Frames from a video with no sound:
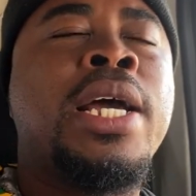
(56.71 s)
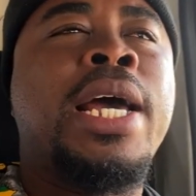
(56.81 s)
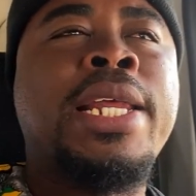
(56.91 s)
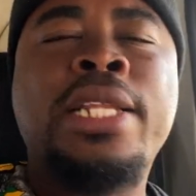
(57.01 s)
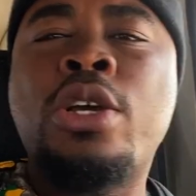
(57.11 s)

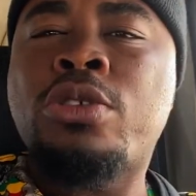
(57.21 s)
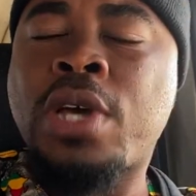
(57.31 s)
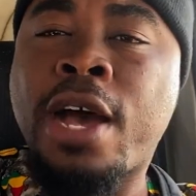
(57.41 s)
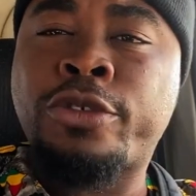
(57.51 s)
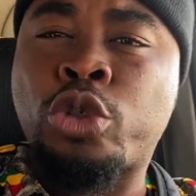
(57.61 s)
And then they also
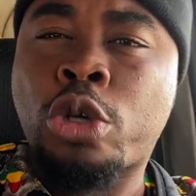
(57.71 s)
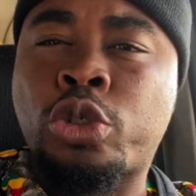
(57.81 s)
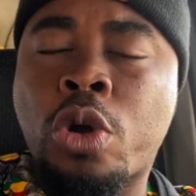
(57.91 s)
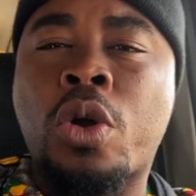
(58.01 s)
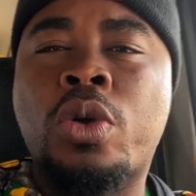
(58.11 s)
have
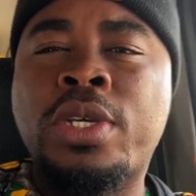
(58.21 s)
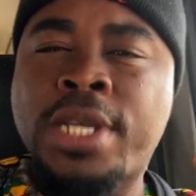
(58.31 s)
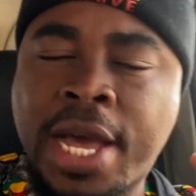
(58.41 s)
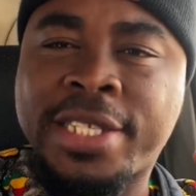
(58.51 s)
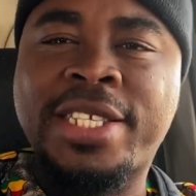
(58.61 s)
Trotro.
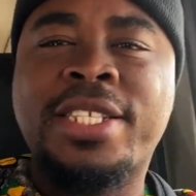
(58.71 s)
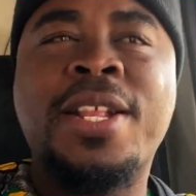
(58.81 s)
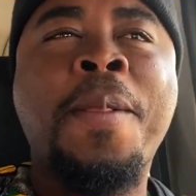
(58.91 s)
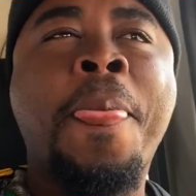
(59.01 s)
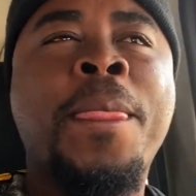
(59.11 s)
Yes.
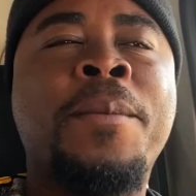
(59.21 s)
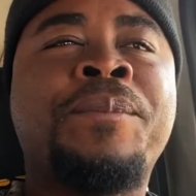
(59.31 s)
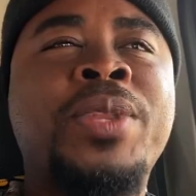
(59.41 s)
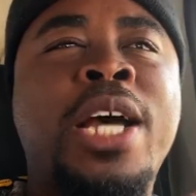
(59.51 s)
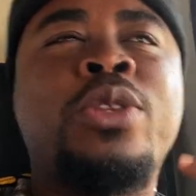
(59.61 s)

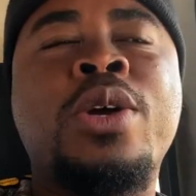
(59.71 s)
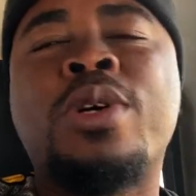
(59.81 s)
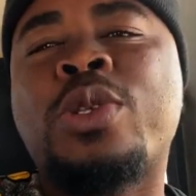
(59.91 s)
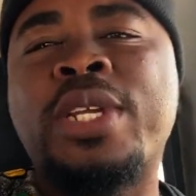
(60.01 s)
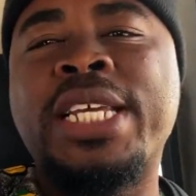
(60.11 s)
I thought it
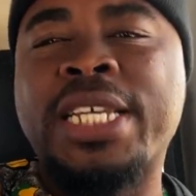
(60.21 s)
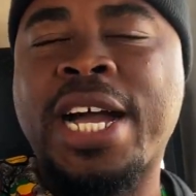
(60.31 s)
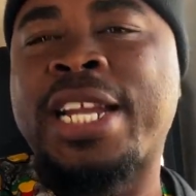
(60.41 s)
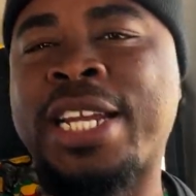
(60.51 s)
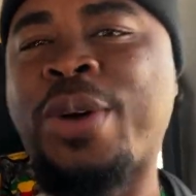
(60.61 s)
was only in
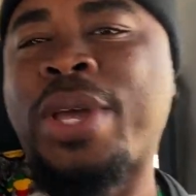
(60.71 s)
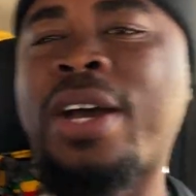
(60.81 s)
Ghana that we